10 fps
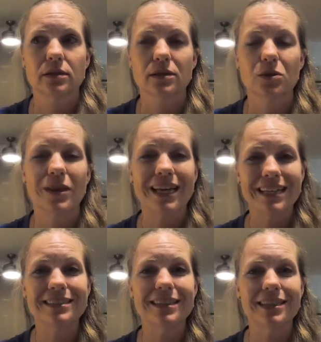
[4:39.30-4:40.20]
So that
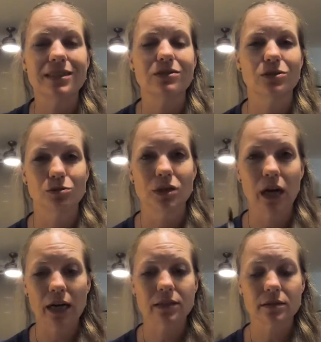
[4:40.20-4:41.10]
is the thing. Do
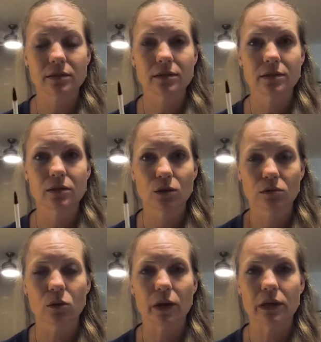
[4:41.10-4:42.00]
not
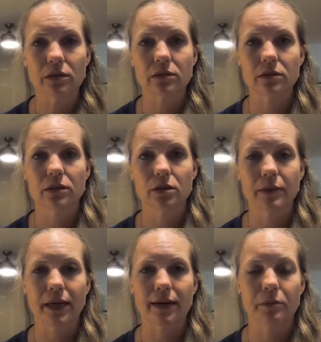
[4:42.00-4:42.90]
overwater your
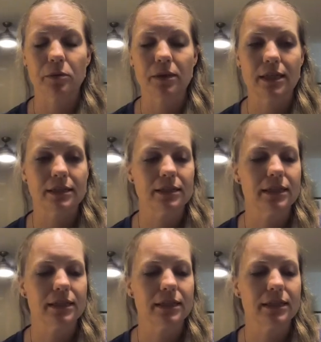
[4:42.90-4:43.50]
pineapple plants.